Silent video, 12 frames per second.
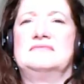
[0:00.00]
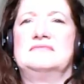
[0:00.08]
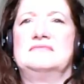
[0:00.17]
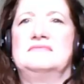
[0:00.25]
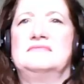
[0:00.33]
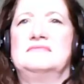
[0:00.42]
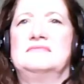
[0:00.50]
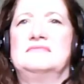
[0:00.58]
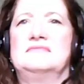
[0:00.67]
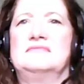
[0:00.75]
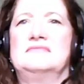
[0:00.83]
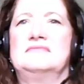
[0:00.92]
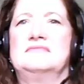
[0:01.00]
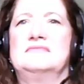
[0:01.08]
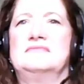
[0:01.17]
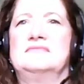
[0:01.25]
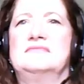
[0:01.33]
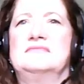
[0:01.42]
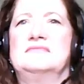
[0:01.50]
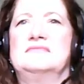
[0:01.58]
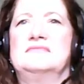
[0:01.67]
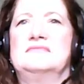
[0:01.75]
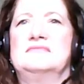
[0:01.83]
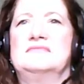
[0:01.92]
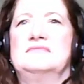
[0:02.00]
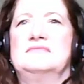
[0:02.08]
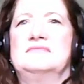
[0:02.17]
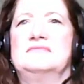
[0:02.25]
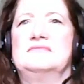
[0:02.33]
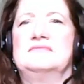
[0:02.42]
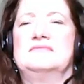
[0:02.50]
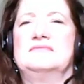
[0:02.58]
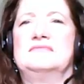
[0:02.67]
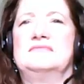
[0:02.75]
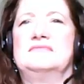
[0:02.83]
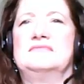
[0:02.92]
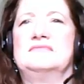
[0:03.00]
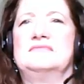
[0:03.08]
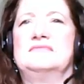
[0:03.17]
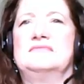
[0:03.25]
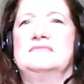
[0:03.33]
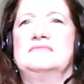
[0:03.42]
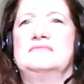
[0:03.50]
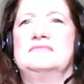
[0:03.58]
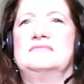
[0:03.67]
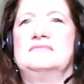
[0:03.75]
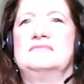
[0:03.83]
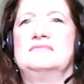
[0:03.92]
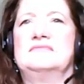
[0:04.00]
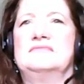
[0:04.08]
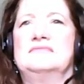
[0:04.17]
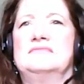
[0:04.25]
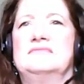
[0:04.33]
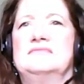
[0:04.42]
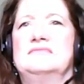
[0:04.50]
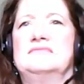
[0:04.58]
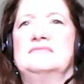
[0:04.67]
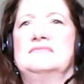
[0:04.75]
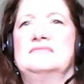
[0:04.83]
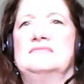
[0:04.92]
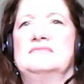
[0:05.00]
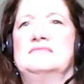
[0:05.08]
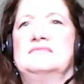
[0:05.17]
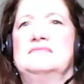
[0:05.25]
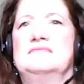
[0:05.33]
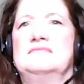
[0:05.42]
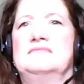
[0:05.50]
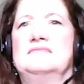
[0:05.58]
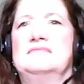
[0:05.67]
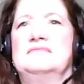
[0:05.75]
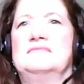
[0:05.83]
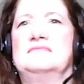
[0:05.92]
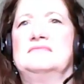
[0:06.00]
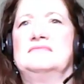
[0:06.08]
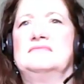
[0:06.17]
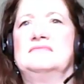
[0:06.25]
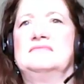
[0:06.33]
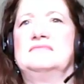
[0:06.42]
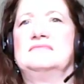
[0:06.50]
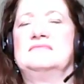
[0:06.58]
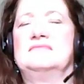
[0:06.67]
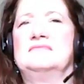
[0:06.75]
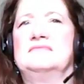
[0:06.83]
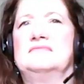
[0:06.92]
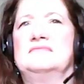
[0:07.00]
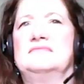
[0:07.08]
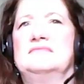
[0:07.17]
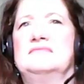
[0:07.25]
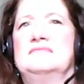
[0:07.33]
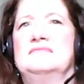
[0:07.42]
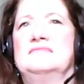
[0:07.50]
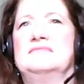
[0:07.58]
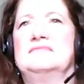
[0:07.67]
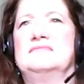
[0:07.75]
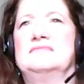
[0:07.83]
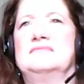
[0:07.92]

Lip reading: (not speaking)